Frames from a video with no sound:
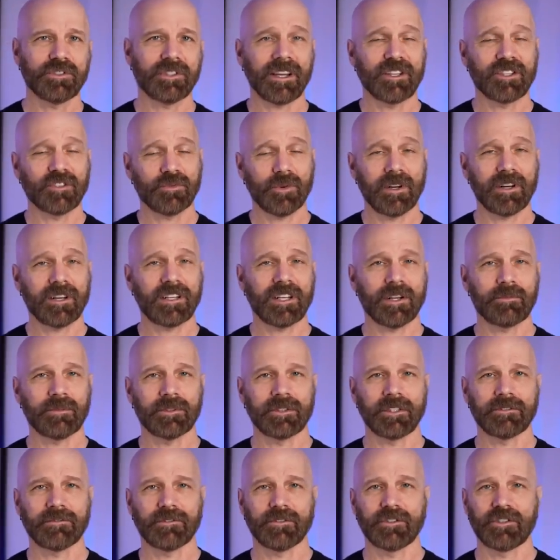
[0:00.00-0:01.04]
I tried a couple
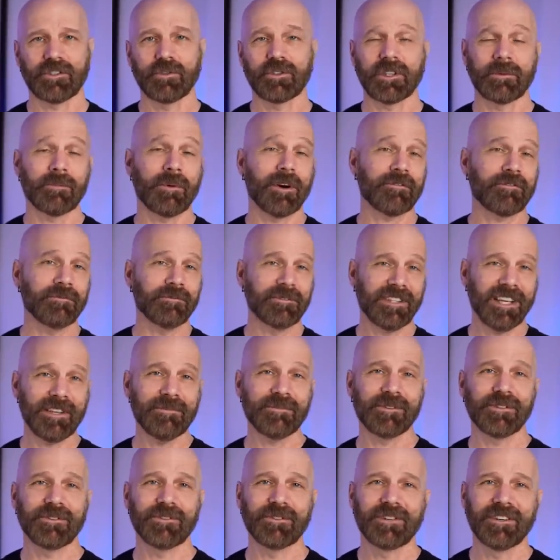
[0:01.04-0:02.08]
different shoes I bought from
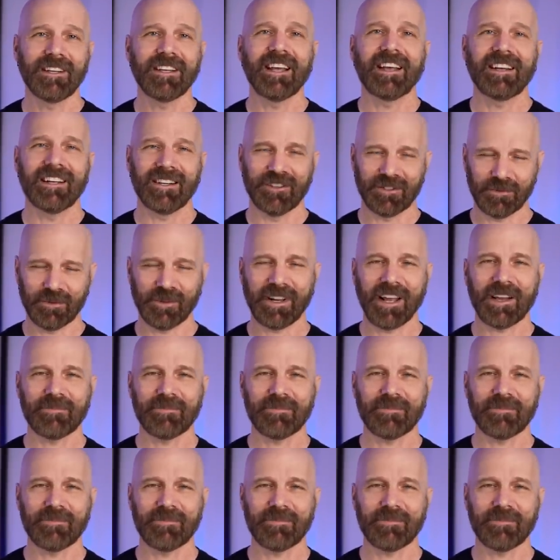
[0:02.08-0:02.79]
Temu, and here's what